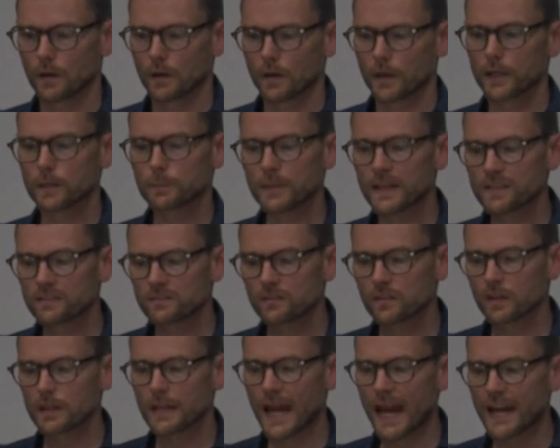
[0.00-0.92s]
It means
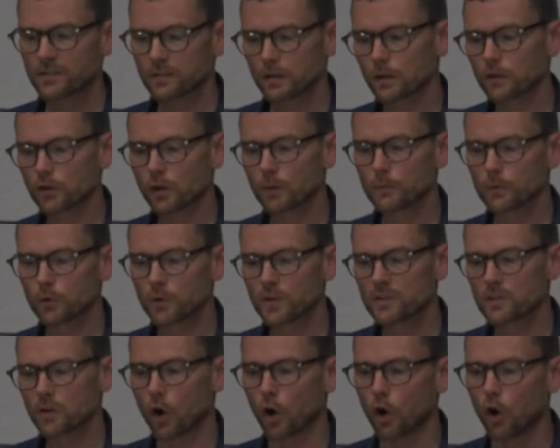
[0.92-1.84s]
the national
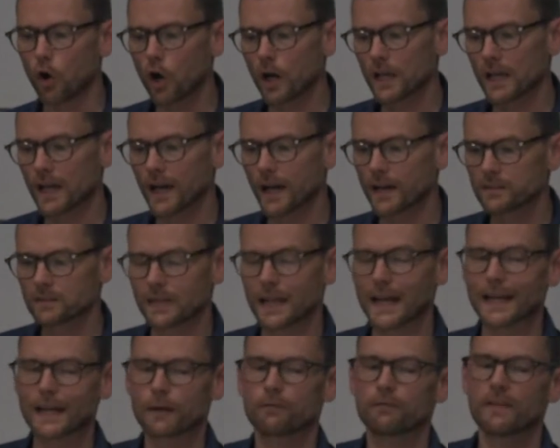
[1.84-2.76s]
community organized
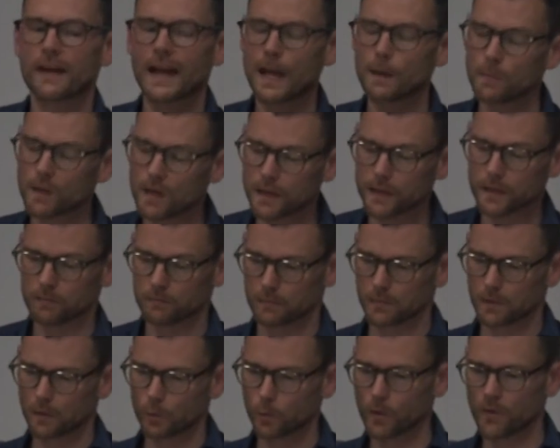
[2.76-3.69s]
like a family,
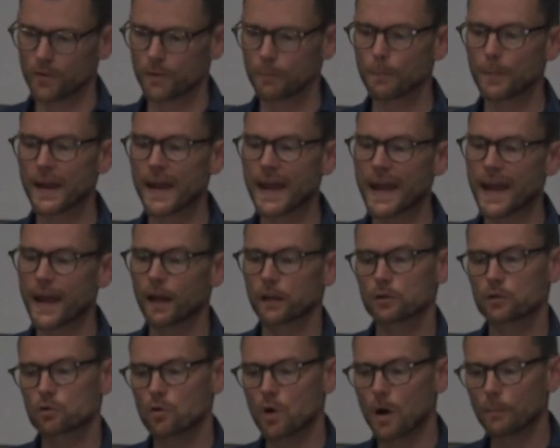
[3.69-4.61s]
with Herr
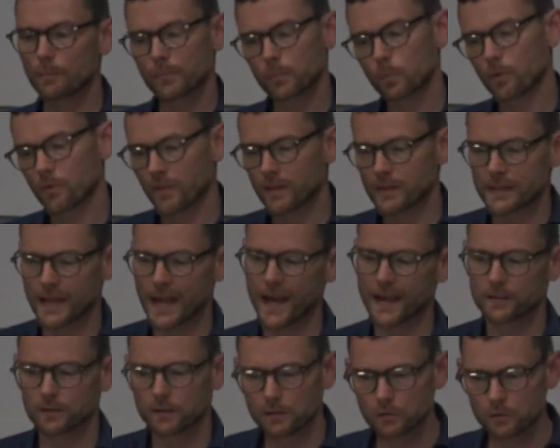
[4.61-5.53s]
Trump, with
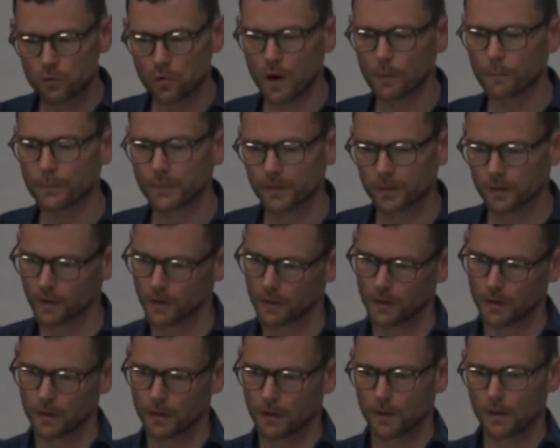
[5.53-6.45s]
Dad Trump
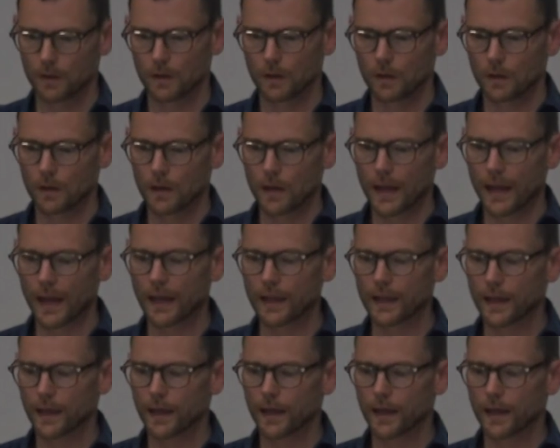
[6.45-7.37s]

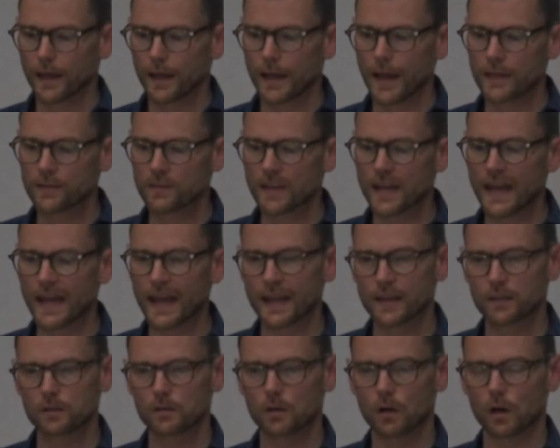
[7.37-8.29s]
at the
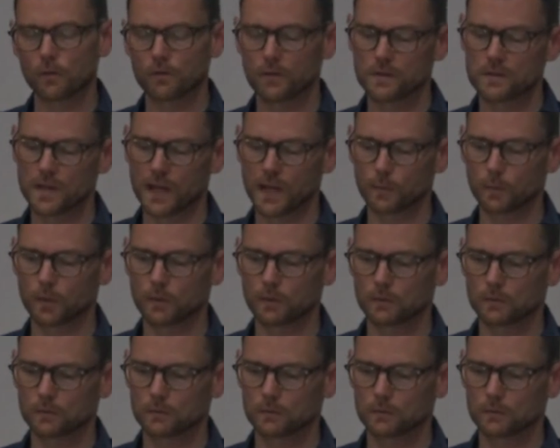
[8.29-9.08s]
head the table.